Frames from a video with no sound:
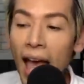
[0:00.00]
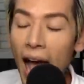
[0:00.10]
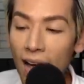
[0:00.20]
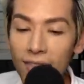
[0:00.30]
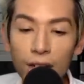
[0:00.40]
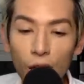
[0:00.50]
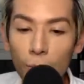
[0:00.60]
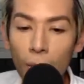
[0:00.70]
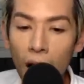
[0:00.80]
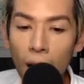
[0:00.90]
having her
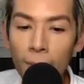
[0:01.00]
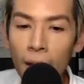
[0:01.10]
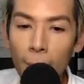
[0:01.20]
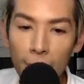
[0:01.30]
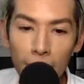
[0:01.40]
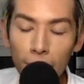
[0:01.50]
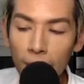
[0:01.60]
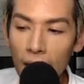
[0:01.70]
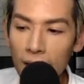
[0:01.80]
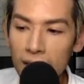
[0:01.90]
mom pimp her
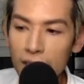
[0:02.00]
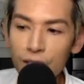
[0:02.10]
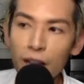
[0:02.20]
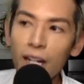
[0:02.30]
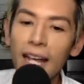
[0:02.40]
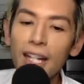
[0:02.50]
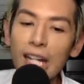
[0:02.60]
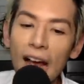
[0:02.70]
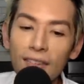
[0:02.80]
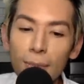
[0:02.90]
out at such a young age,
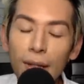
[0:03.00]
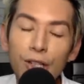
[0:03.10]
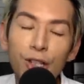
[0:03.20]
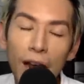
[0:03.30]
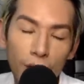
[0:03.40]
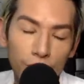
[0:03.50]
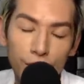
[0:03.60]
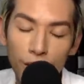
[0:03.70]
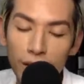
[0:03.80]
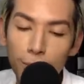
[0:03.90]
having to be a child
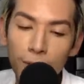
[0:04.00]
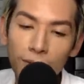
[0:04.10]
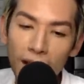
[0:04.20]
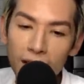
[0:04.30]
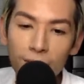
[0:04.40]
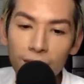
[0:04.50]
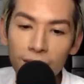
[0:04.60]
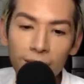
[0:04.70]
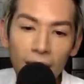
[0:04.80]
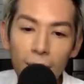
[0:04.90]
star that provided for
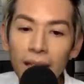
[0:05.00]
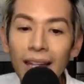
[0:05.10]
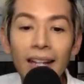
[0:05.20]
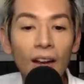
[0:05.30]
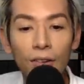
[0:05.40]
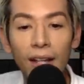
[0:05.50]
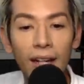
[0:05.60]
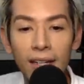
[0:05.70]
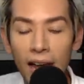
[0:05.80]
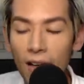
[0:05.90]
the family and never
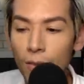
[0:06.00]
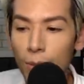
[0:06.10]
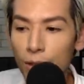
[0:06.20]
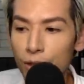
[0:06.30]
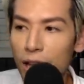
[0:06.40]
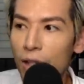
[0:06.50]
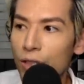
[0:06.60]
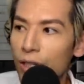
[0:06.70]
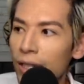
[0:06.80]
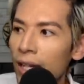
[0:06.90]
getting to have a real
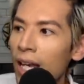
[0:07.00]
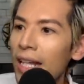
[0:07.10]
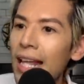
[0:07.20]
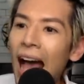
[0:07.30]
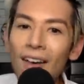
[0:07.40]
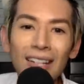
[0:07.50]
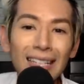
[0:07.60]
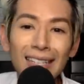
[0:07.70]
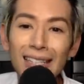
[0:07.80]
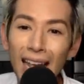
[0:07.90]
childhood, having
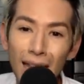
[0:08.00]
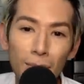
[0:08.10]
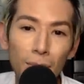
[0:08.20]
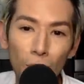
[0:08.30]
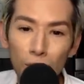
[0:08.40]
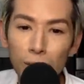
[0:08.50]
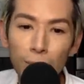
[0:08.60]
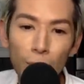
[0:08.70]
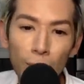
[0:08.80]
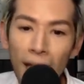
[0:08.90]
to date
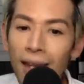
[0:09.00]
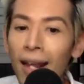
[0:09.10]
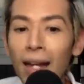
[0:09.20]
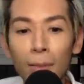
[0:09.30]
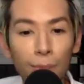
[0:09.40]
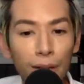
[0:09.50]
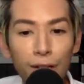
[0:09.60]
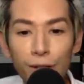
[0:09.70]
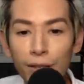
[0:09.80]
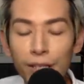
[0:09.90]
multiple men. And I'm pretty
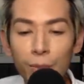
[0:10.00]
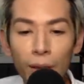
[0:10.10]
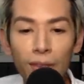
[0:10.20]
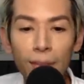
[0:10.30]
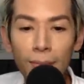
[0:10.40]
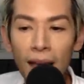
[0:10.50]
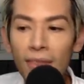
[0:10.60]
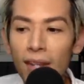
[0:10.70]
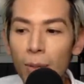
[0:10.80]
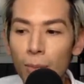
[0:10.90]
sure these wealthy
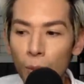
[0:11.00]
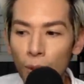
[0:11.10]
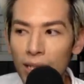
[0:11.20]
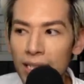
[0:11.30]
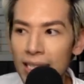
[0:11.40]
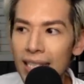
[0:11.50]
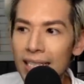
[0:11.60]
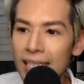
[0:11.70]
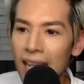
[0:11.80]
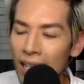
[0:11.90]
men that are born into
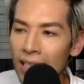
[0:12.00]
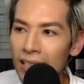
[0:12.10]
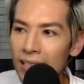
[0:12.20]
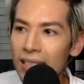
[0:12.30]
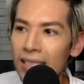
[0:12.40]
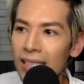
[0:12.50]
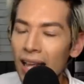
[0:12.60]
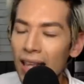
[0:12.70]
these dynasties